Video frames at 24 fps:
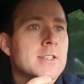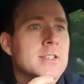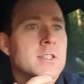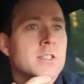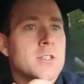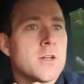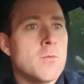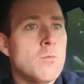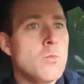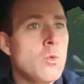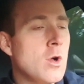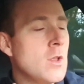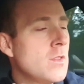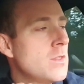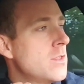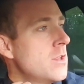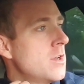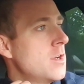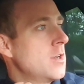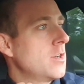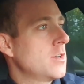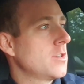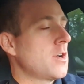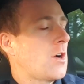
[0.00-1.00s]
Someone
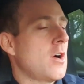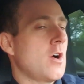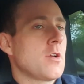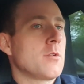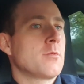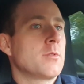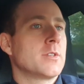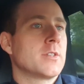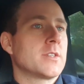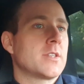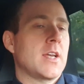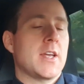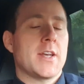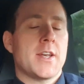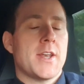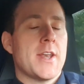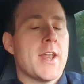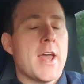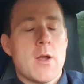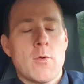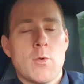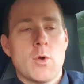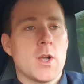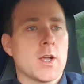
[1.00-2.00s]
that I was in a
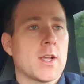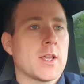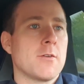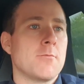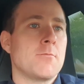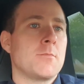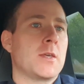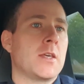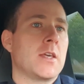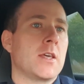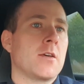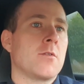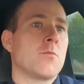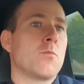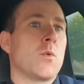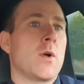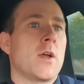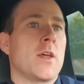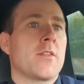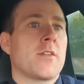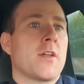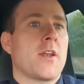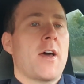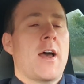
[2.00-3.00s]
networking meeting
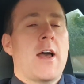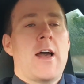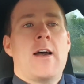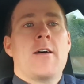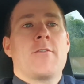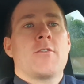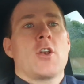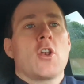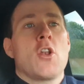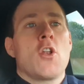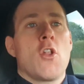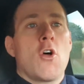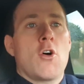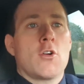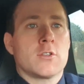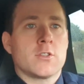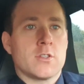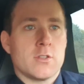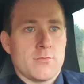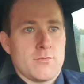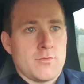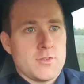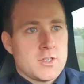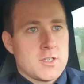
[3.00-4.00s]
with, and I have a
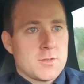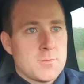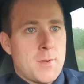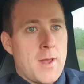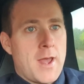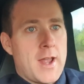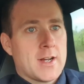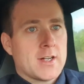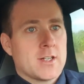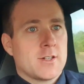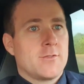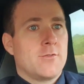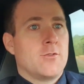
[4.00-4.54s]
lot of respect